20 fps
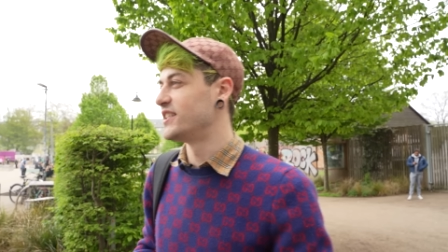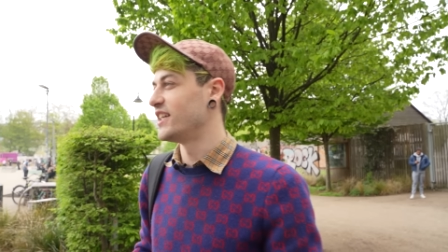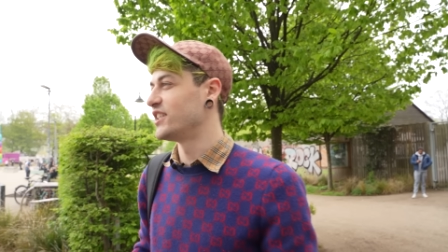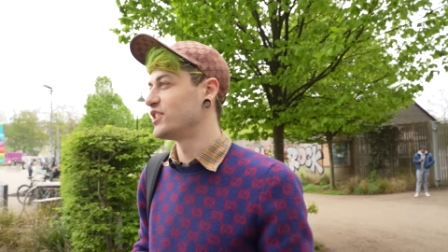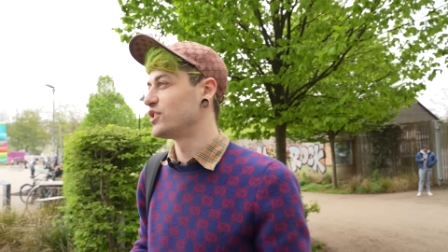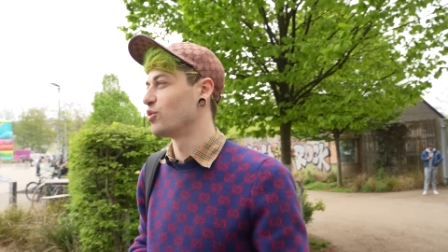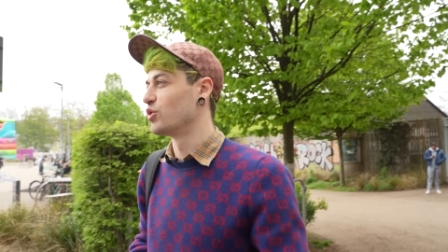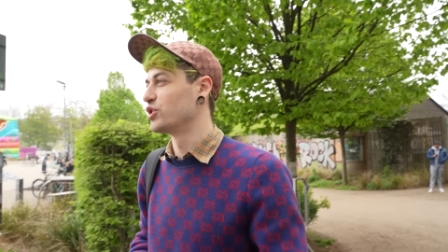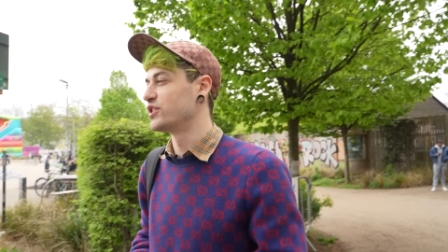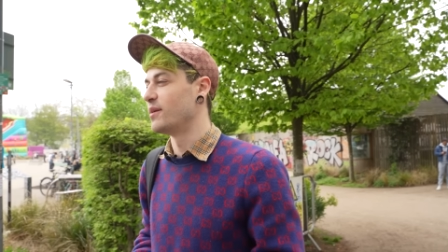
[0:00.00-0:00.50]

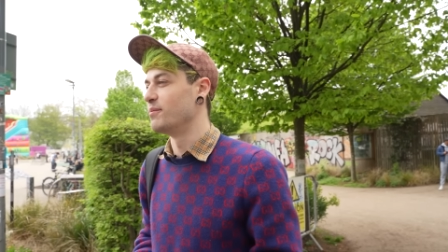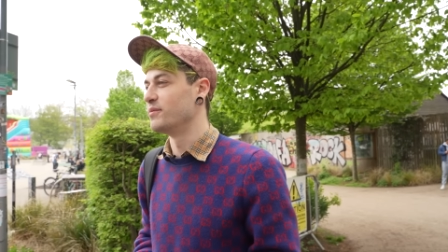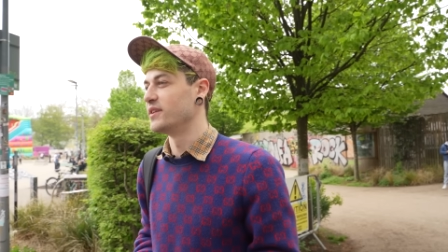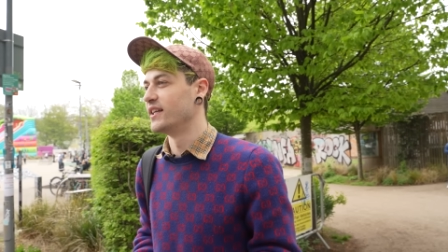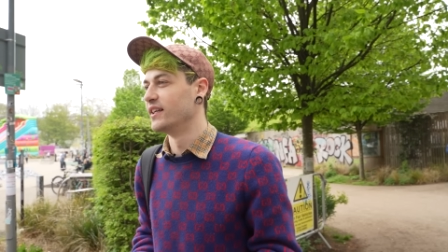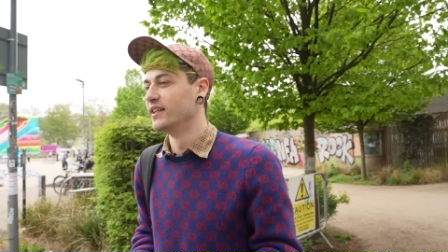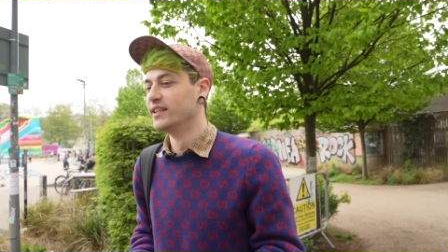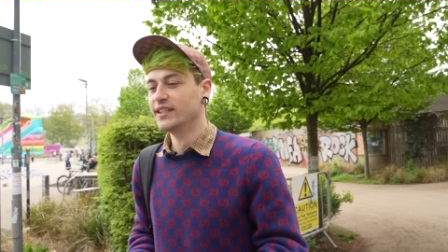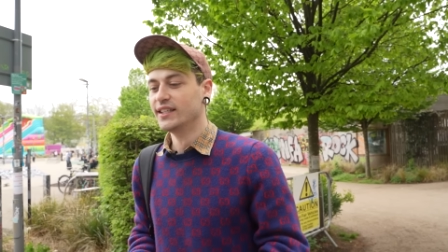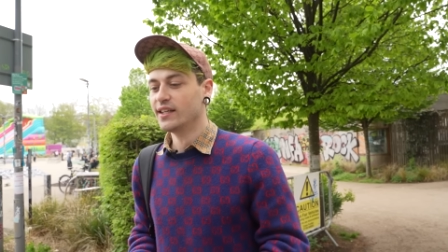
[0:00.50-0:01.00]
tester or
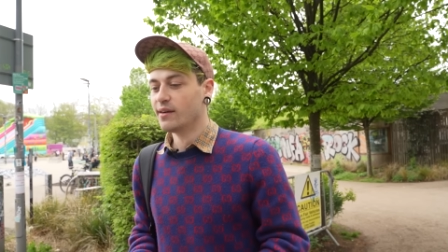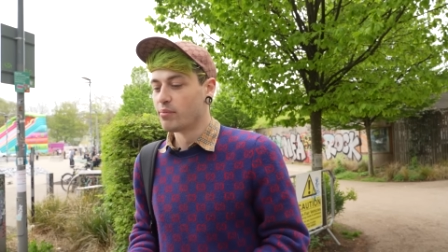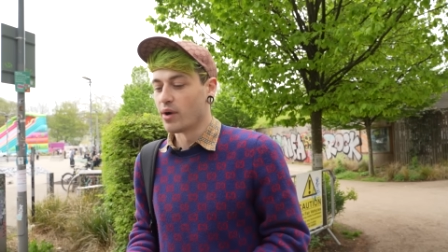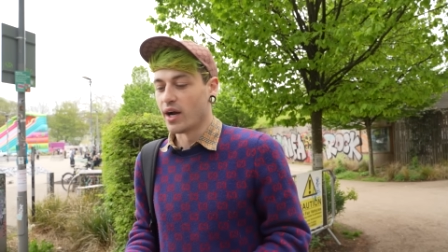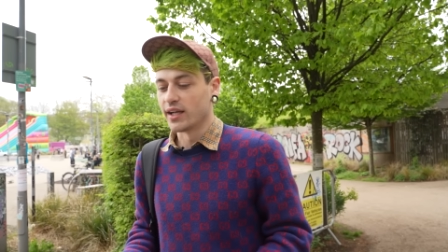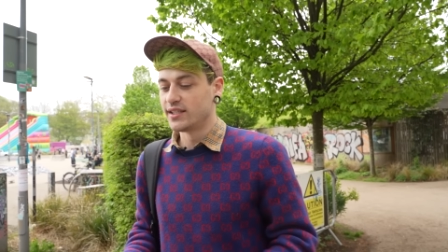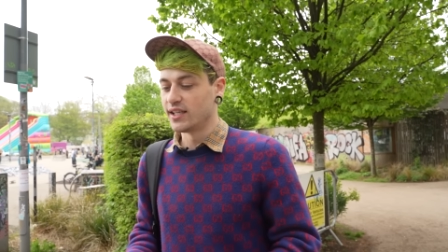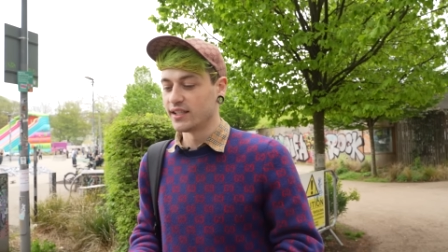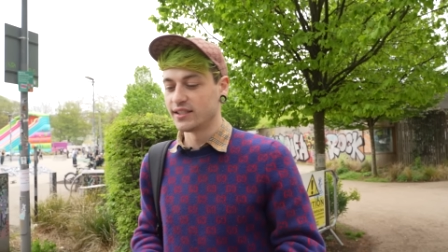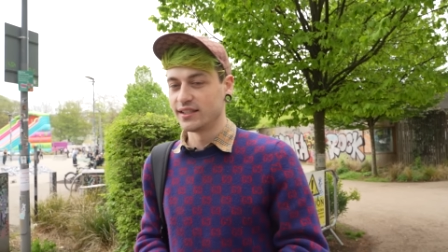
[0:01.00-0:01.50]
something. But
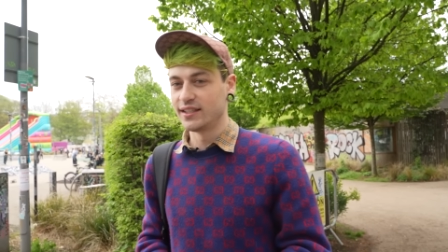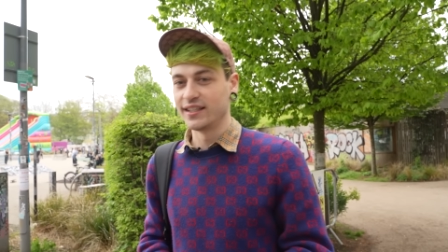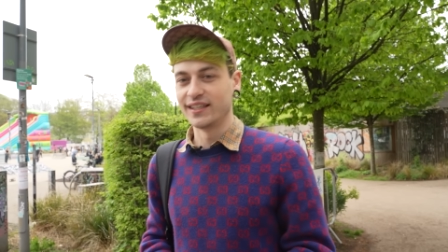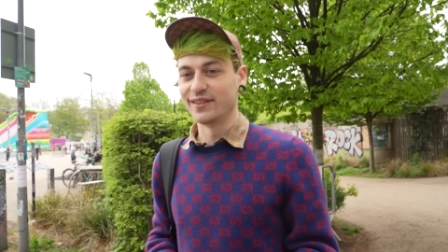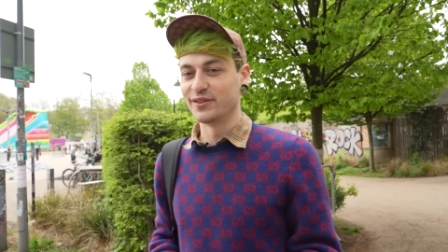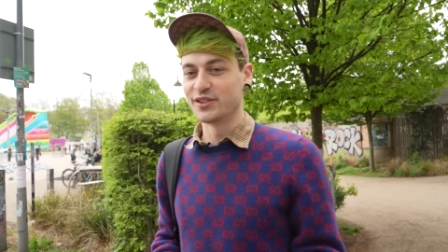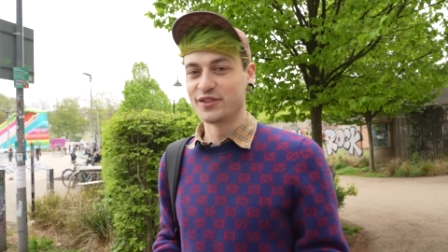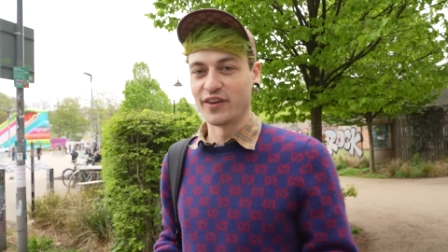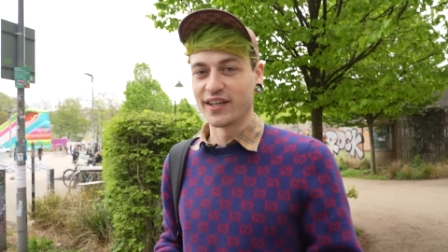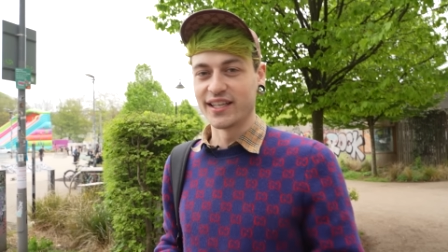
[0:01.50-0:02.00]
I tested it and
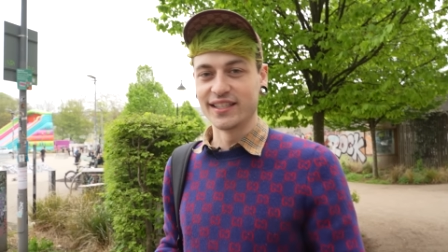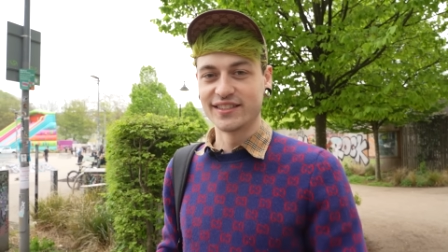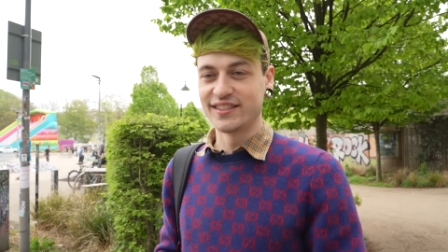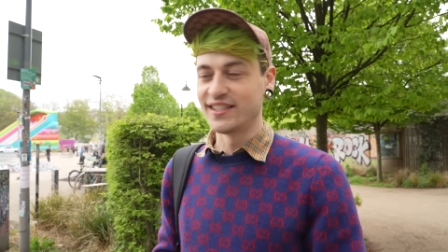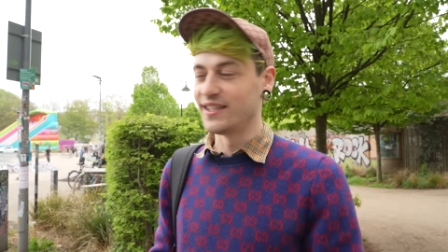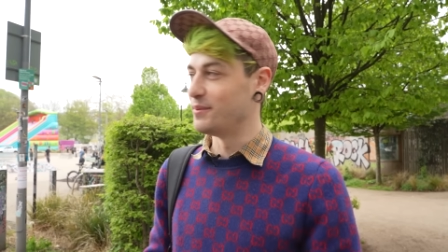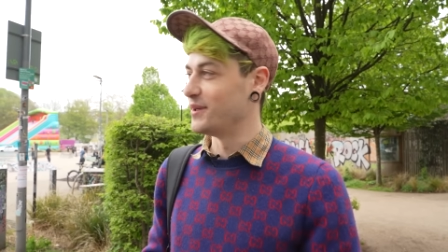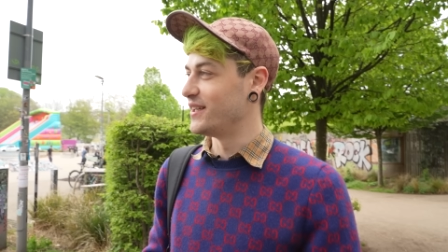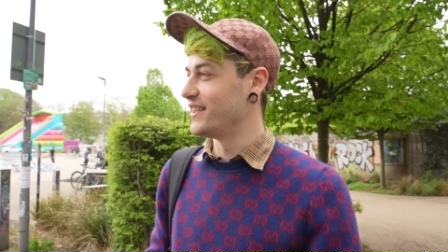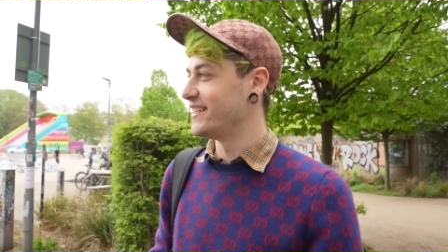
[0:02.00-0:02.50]
it was fucking
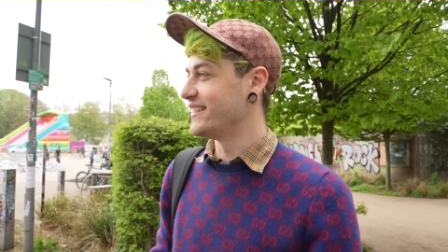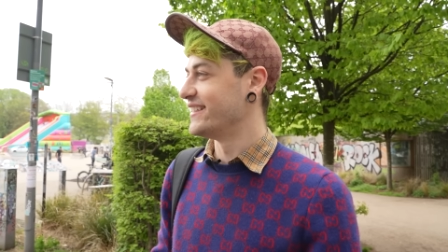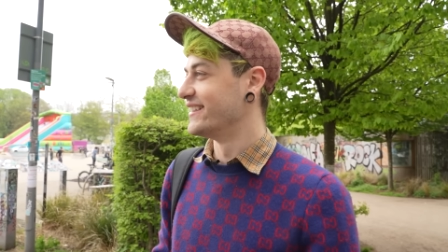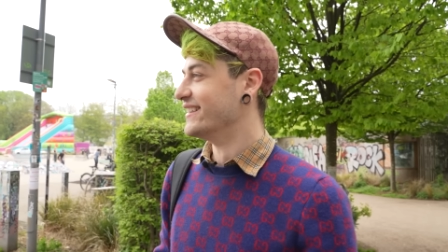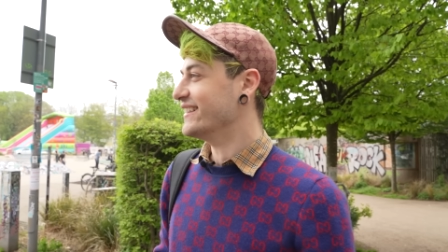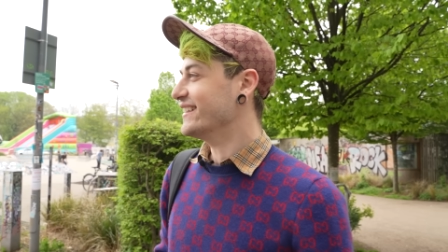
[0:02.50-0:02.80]
C B D.